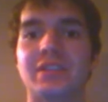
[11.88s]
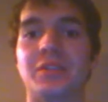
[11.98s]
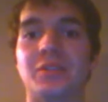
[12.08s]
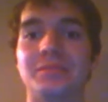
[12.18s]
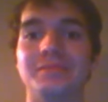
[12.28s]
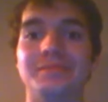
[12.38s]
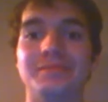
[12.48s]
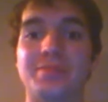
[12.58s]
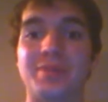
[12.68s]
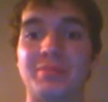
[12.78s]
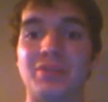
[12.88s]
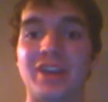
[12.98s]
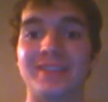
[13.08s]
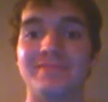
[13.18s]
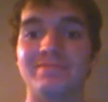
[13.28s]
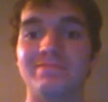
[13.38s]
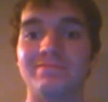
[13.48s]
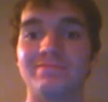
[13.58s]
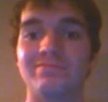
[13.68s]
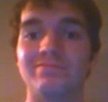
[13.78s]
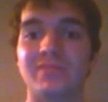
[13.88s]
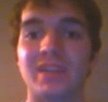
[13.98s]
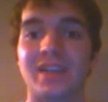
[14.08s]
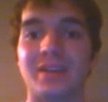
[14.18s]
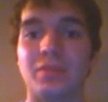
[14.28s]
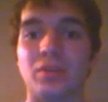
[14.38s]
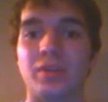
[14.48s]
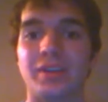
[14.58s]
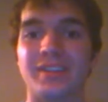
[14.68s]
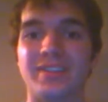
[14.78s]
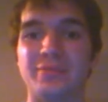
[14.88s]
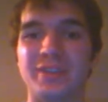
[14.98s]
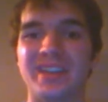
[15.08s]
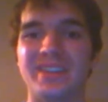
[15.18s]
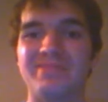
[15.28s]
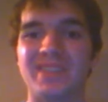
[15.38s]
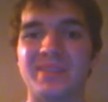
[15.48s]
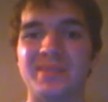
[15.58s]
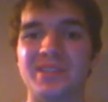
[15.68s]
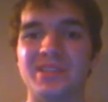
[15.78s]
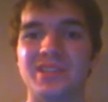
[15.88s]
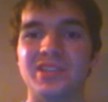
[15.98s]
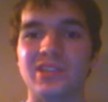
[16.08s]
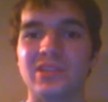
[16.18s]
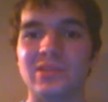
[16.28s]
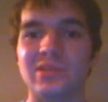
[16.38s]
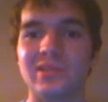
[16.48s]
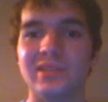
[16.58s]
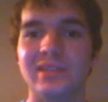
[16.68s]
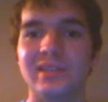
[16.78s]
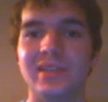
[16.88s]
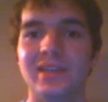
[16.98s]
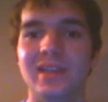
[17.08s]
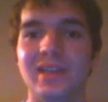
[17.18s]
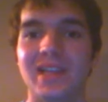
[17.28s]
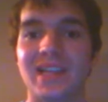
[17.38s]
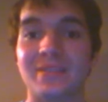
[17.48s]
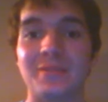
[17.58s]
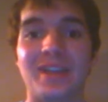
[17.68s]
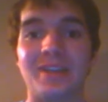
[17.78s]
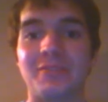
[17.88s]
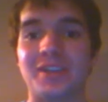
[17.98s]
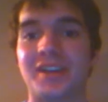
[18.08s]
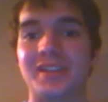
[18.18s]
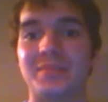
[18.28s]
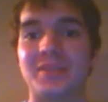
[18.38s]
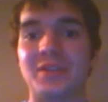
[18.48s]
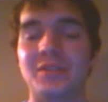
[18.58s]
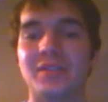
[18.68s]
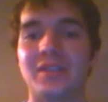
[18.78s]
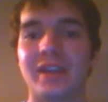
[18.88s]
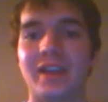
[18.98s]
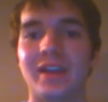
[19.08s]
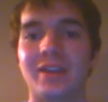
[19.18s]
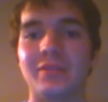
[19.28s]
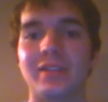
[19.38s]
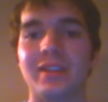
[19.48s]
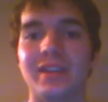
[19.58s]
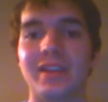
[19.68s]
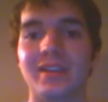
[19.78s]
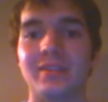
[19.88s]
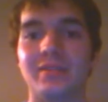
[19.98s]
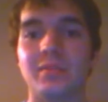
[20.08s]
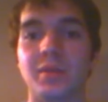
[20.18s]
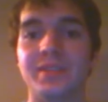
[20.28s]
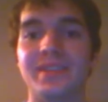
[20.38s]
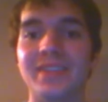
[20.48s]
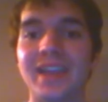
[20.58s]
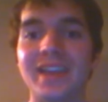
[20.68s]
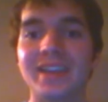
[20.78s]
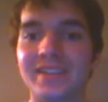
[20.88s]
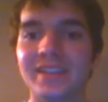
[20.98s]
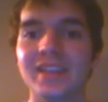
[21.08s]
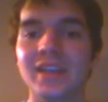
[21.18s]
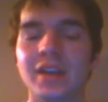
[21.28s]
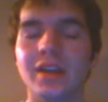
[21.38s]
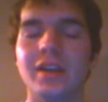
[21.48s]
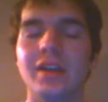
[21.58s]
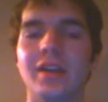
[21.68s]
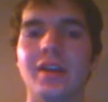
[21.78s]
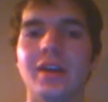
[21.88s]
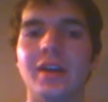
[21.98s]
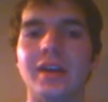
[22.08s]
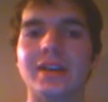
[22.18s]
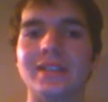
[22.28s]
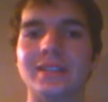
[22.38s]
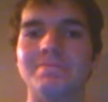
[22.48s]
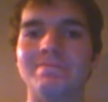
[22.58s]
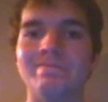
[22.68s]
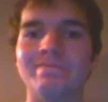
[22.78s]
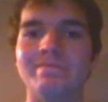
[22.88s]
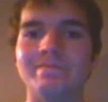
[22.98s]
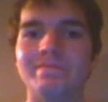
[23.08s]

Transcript: So, spring break, kind of boring this week, not much to do. Last weekend was awesome though, hanging out with like most of the AST. Um,